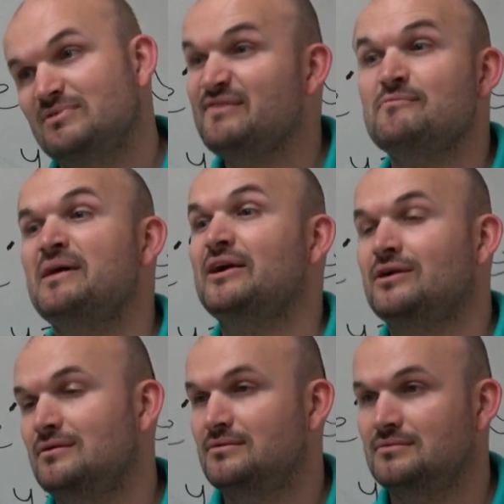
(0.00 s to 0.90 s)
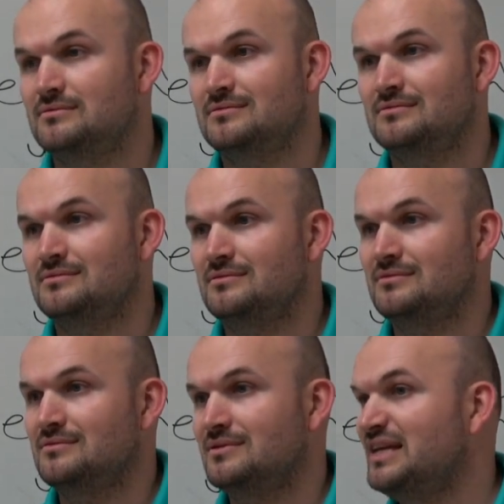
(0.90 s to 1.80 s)
Even better.
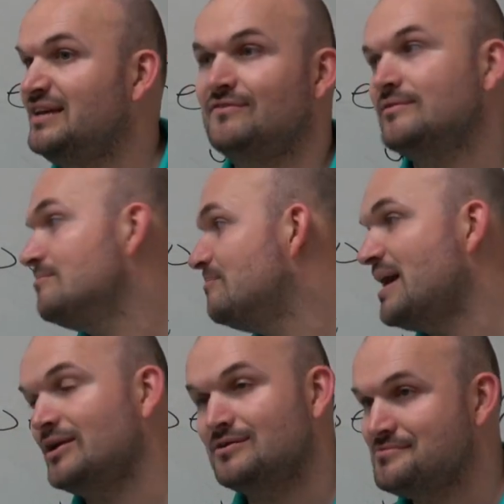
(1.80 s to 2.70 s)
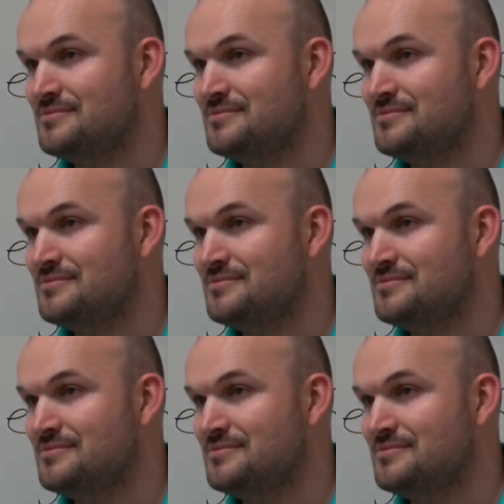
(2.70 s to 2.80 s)
Even better.